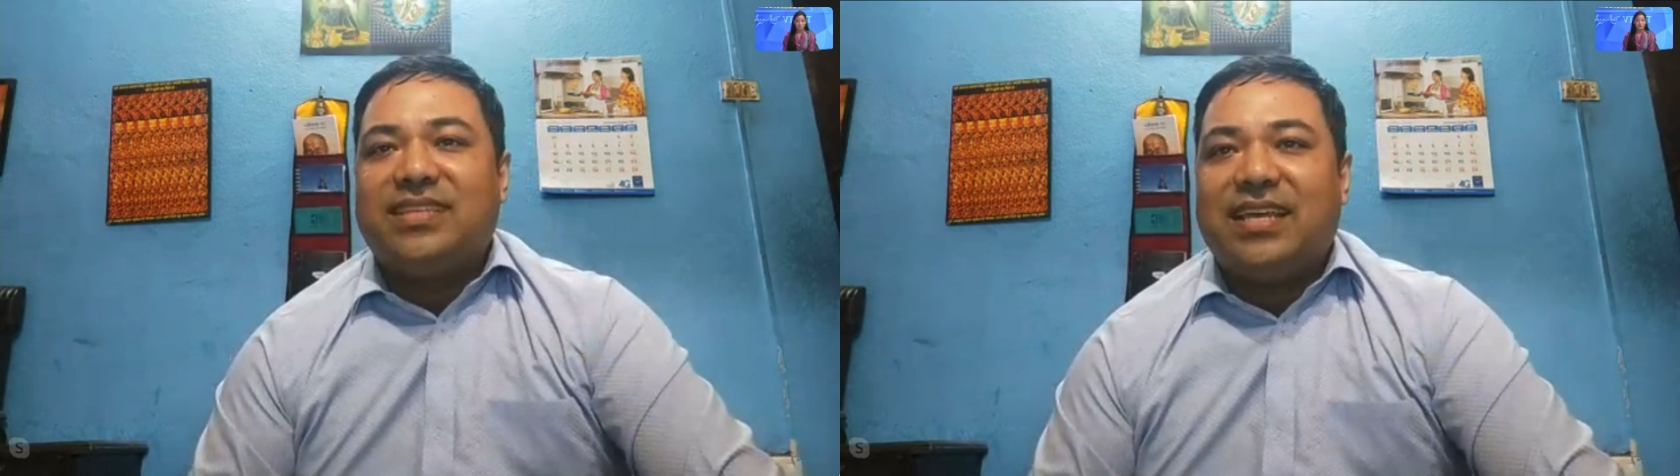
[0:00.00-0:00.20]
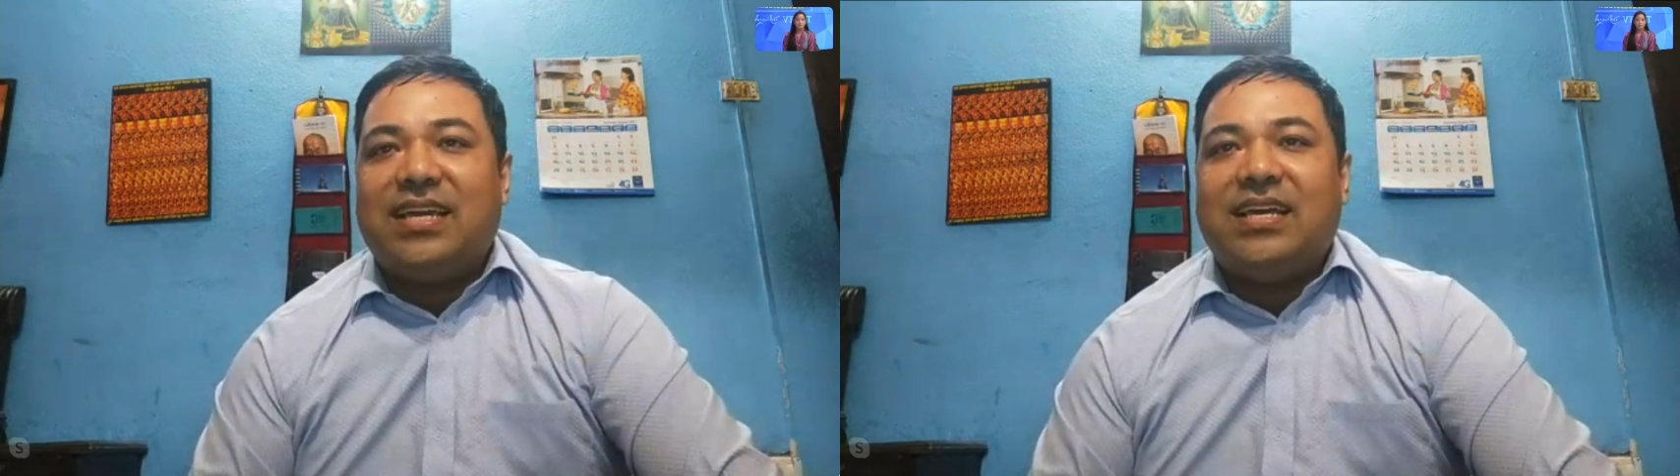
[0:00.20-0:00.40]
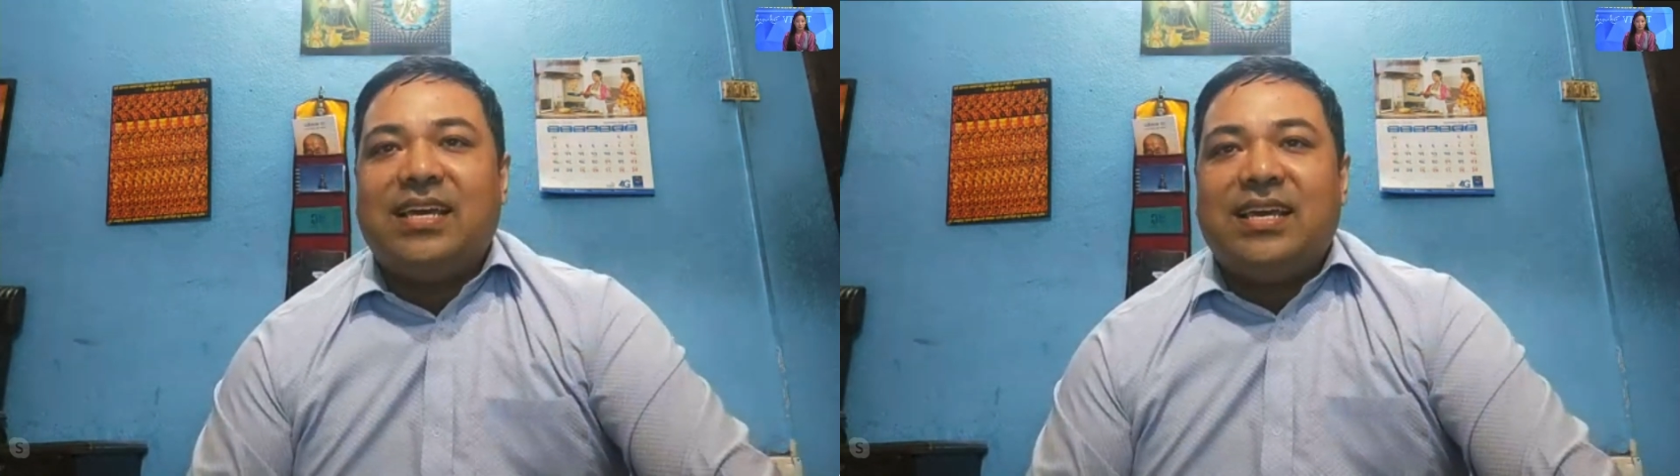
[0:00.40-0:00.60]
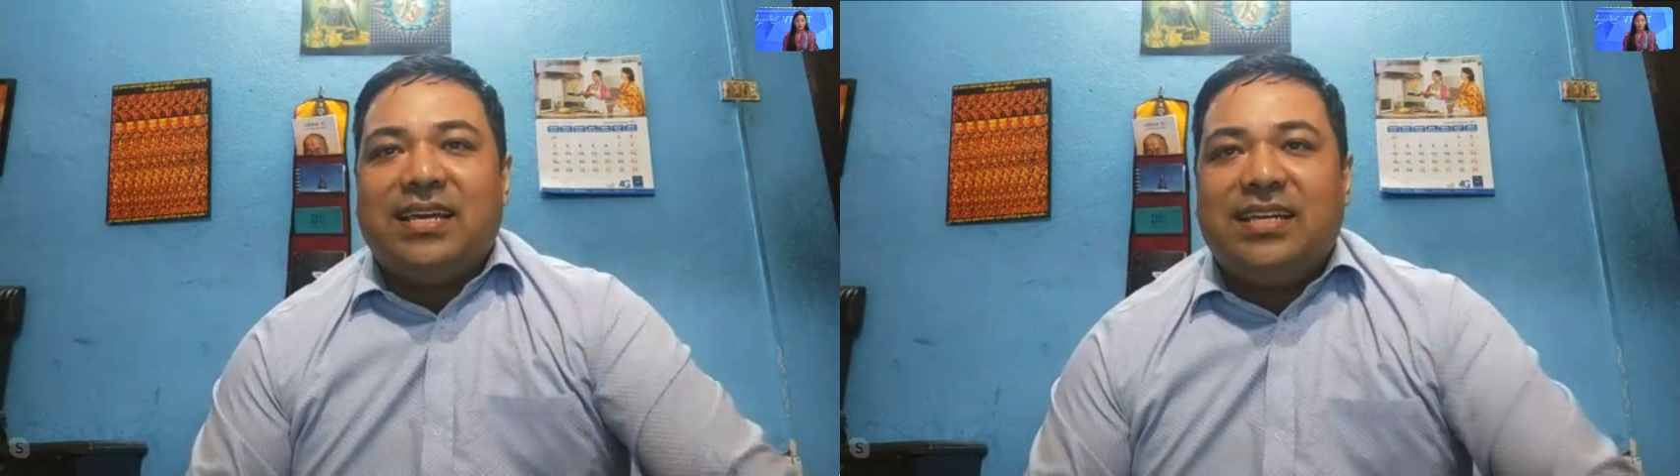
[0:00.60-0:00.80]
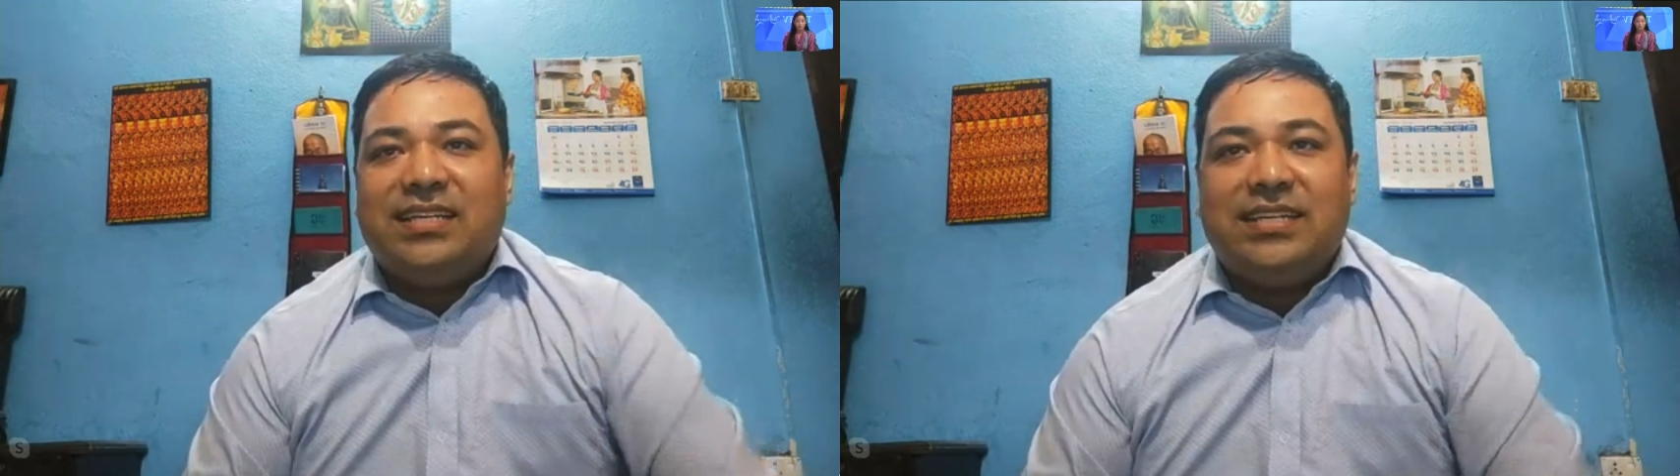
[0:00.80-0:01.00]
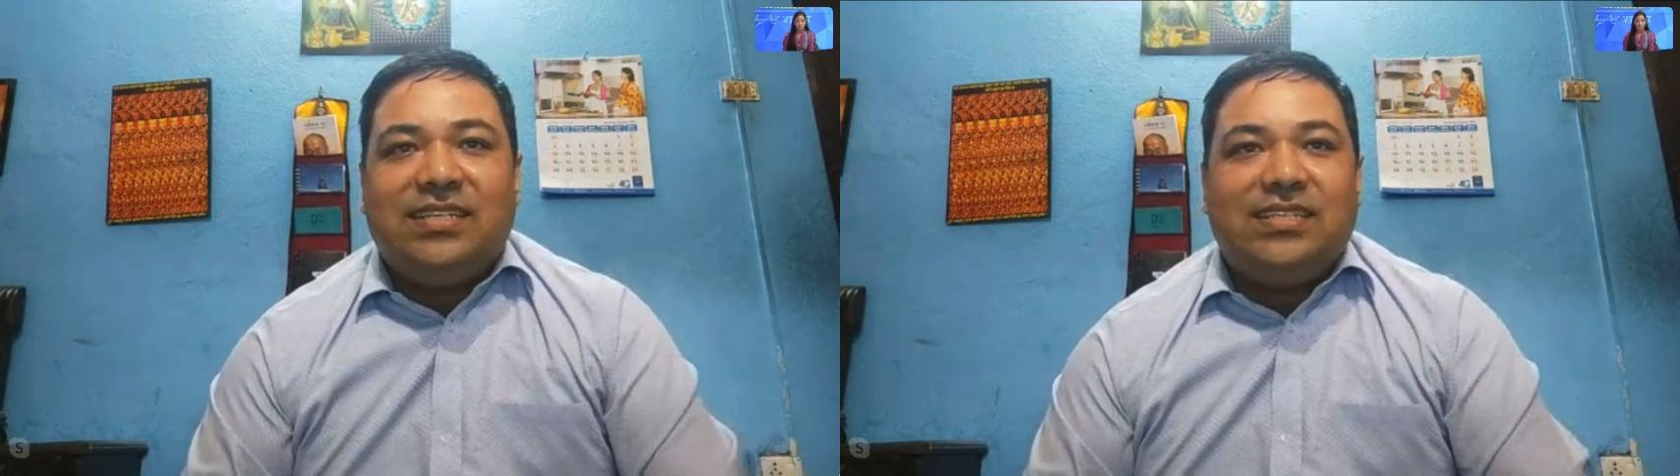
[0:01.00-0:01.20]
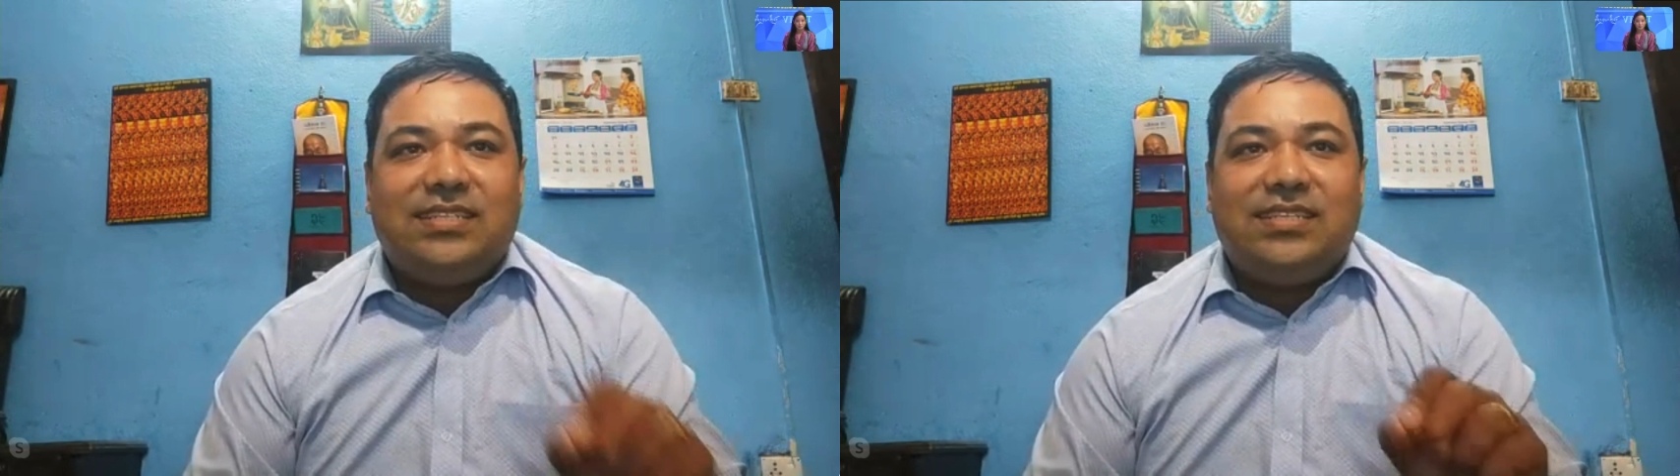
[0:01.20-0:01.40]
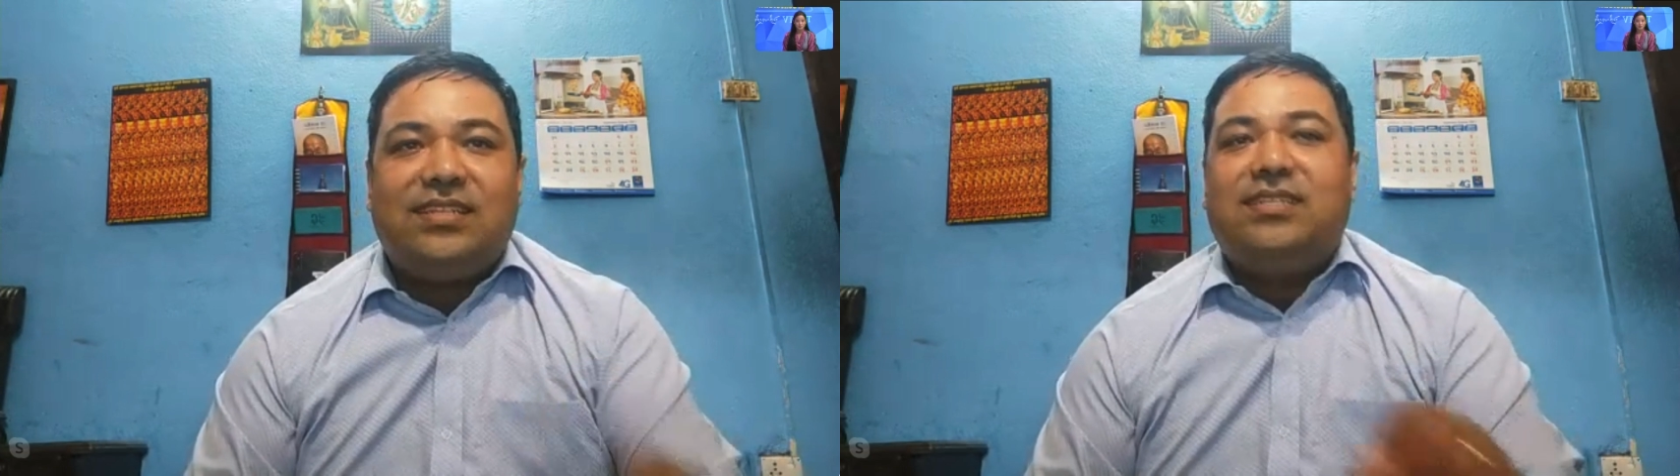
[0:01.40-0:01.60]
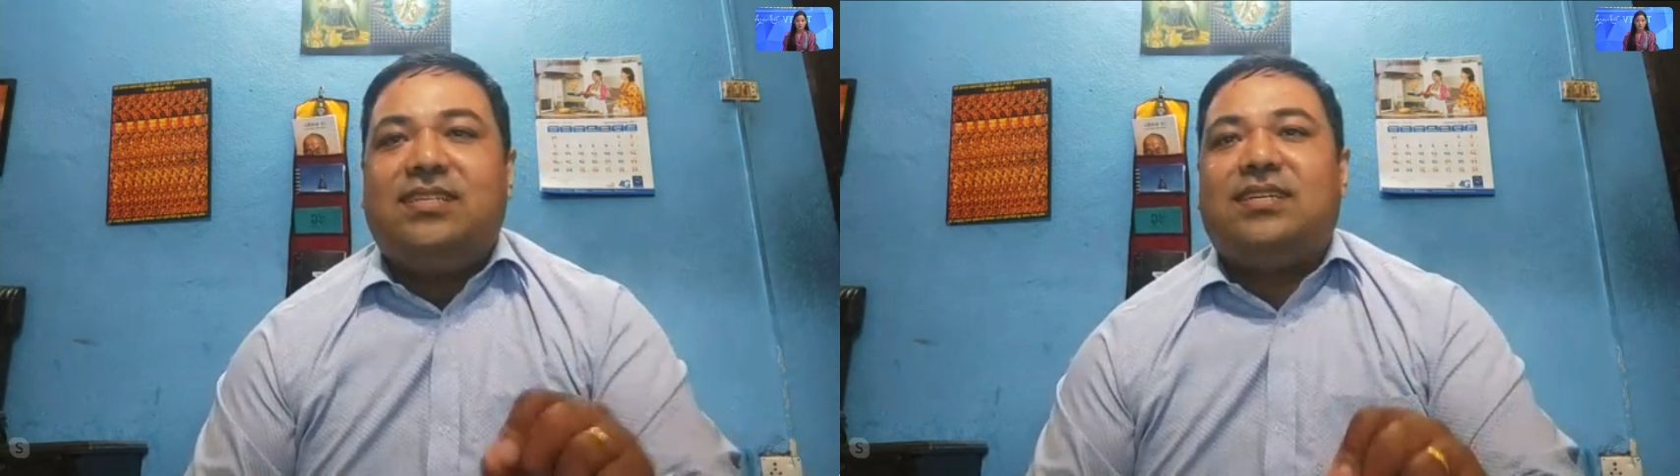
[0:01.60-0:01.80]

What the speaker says: Yeah, it is not